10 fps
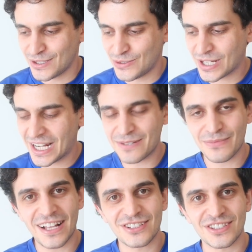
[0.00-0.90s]
you can
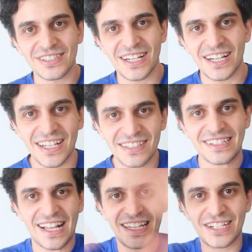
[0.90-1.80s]
imagine the
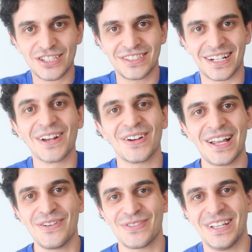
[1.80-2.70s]
escalation that will
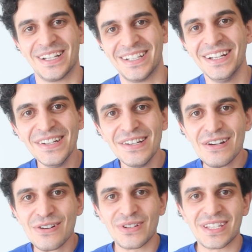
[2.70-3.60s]
happen
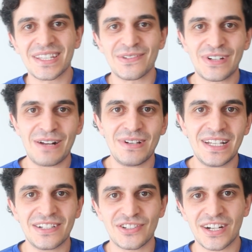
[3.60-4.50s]
within the
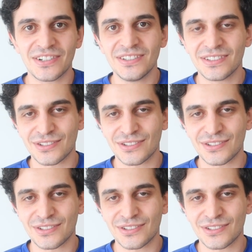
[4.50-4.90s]
family in general.